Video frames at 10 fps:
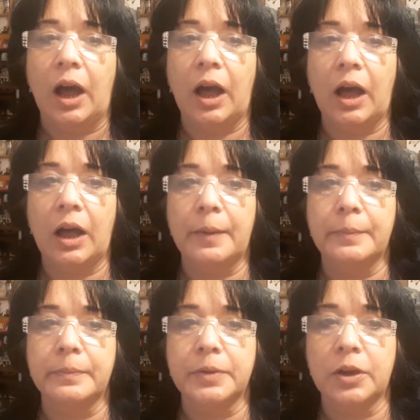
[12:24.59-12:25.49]

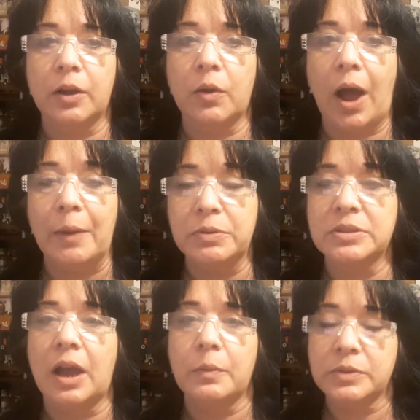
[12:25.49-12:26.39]
I
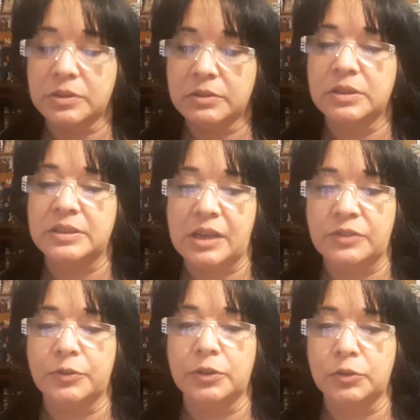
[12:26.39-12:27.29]
was
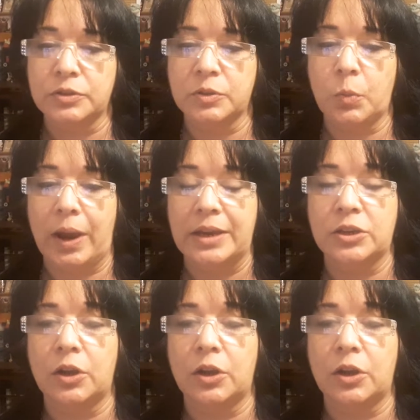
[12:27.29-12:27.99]
successful at losing weight.